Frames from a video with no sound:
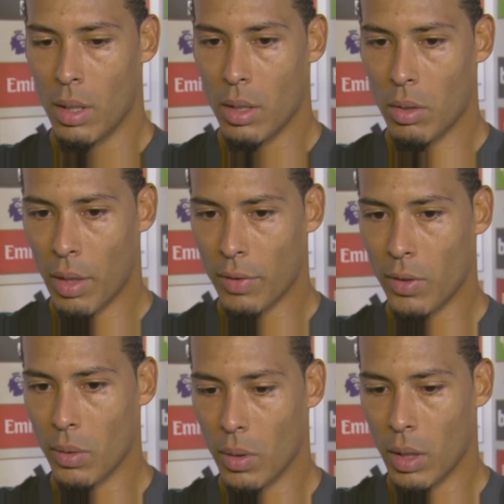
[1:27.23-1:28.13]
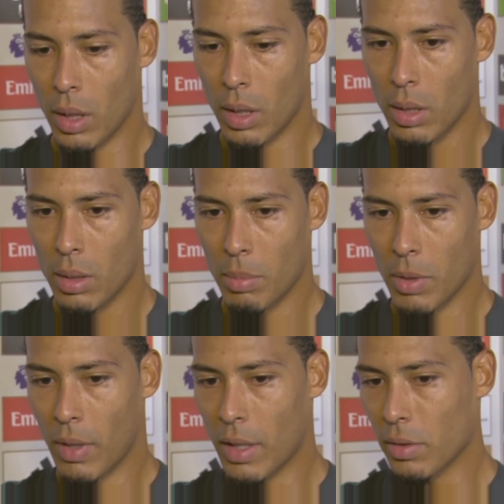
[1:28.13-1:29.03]
you have to be
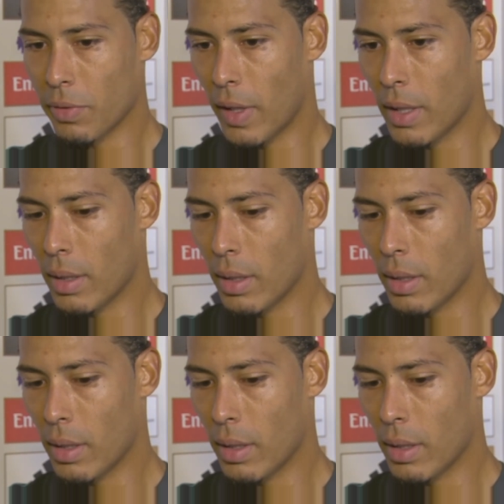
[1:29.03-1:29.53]
ready to fight,